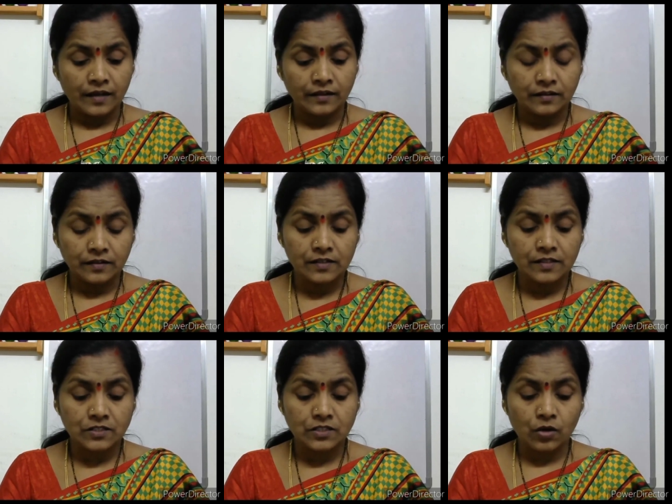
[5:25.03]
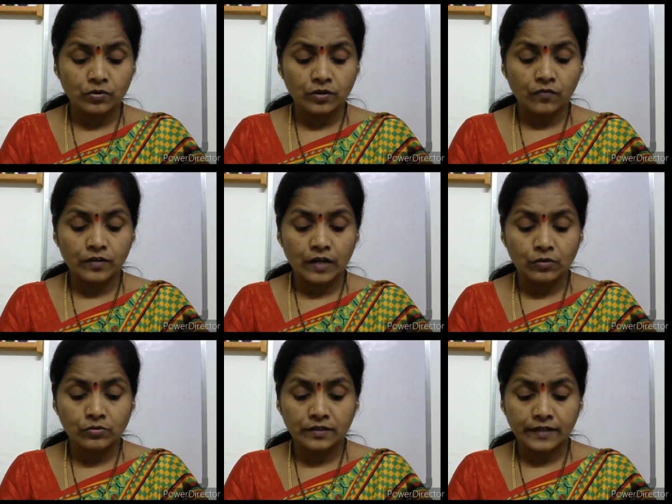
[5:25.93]
I heard the sound of
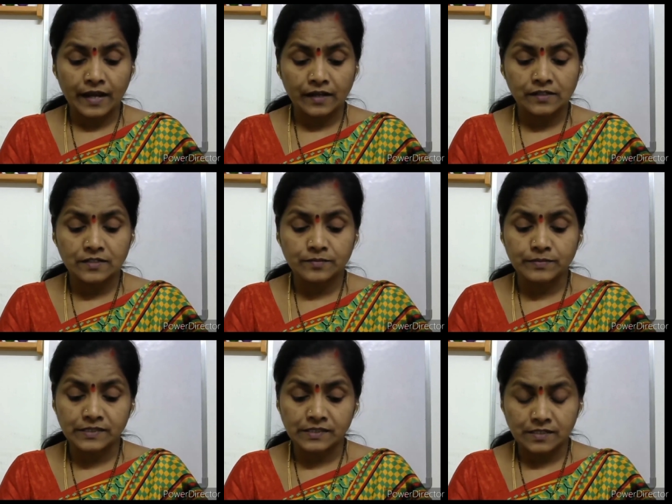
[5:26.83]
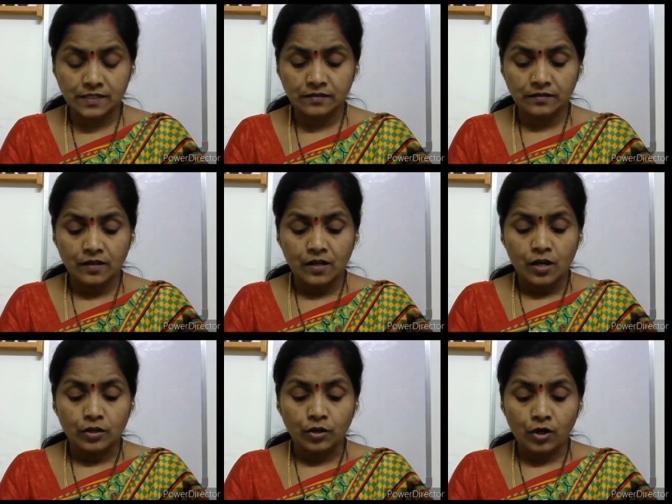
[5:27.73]
loud crackers bursting,
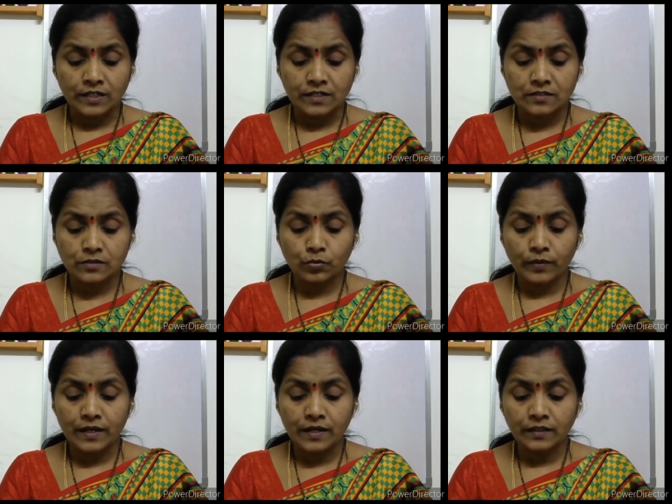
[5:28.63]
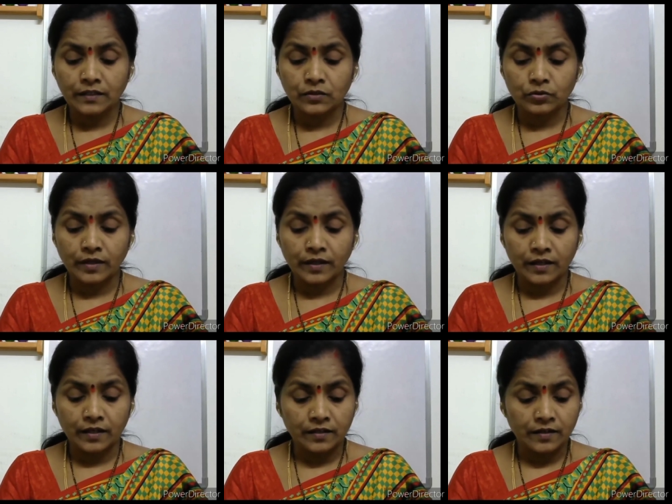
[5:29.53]
rockets squealing into the
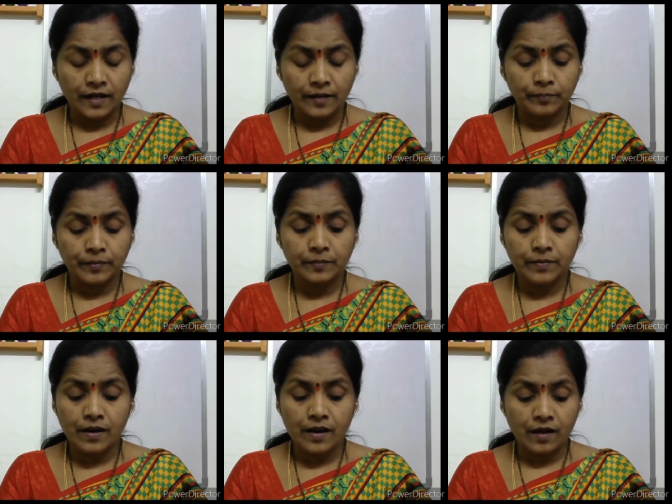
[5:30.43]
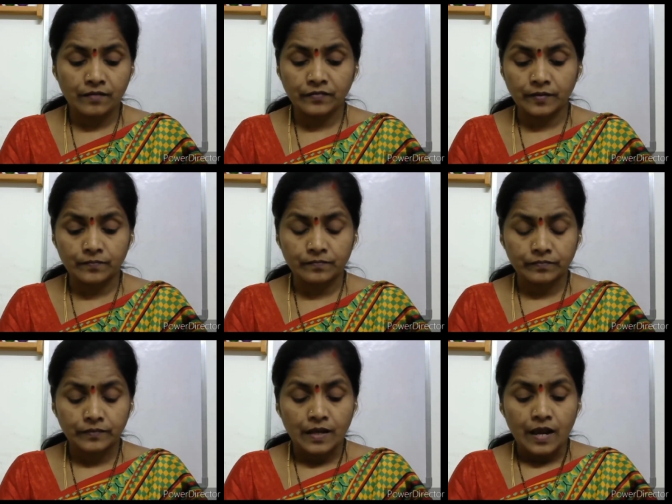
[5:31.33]
air and people laughing.
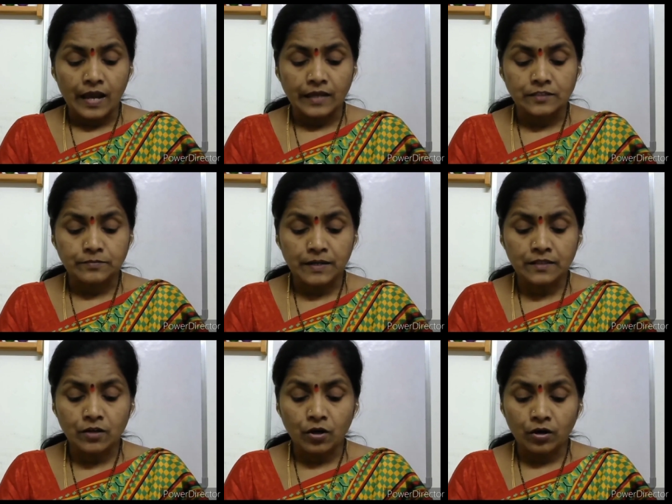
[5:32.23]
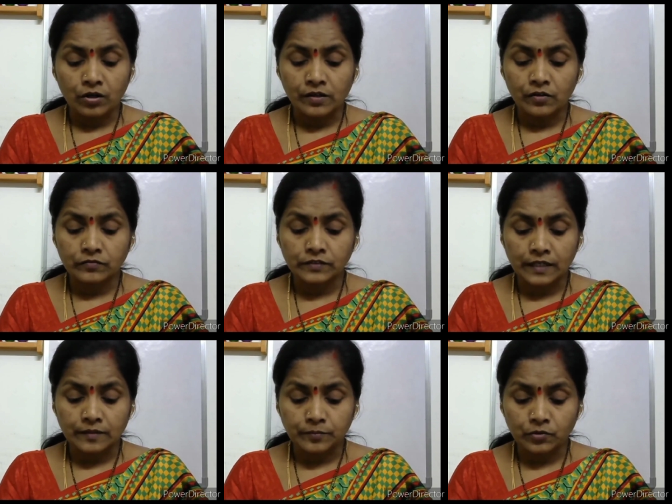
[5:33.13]
I smelled the odor of
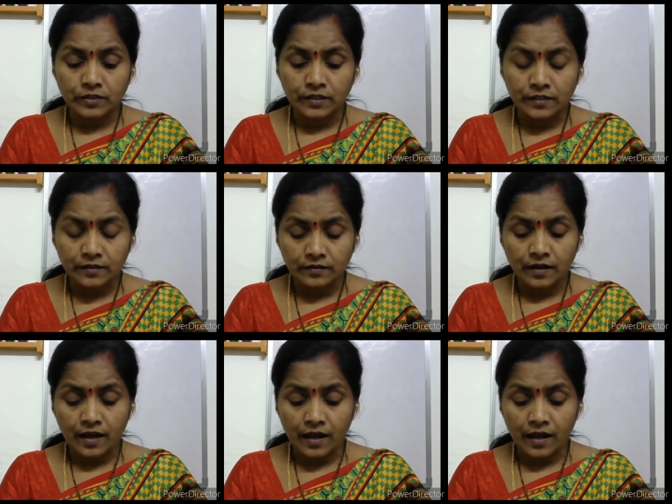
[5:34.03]
gunpowder